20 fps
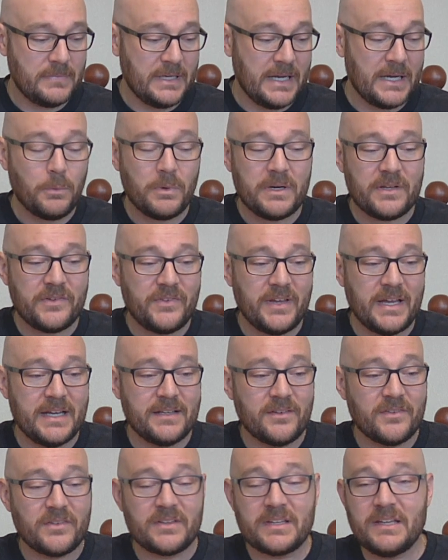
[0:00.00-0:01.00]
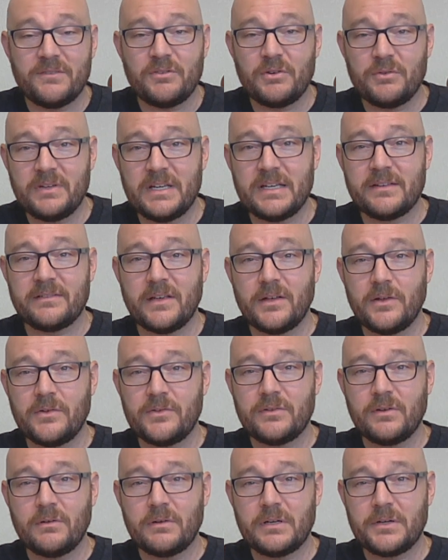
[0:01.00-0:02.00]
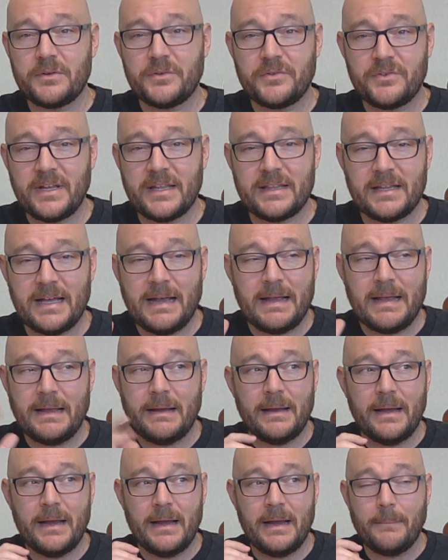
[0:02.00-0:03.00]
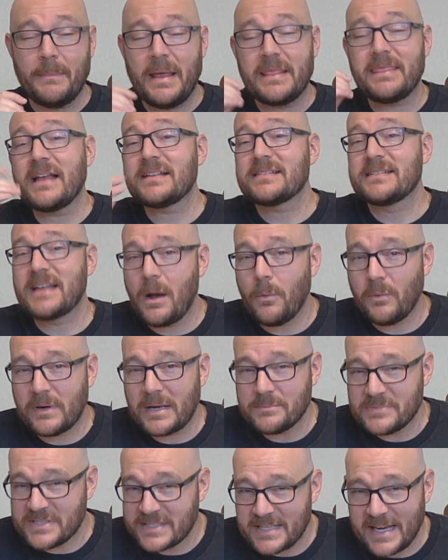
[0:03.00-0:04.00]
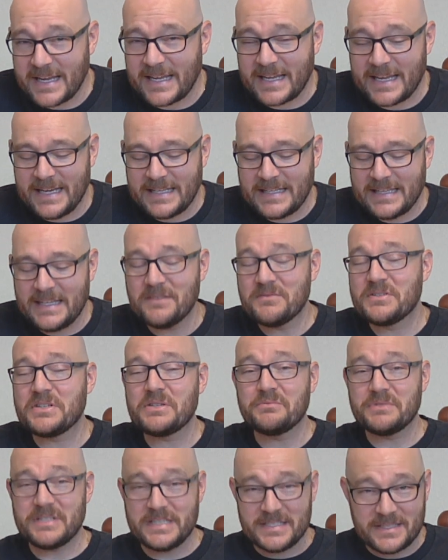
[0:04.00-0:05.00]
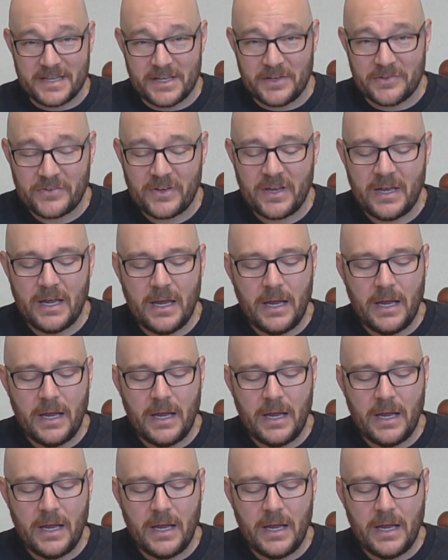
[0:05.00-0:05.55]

I don't want to say it doesn't give you details, don't understand. I mean, that's not what I'm saying. It gives you details.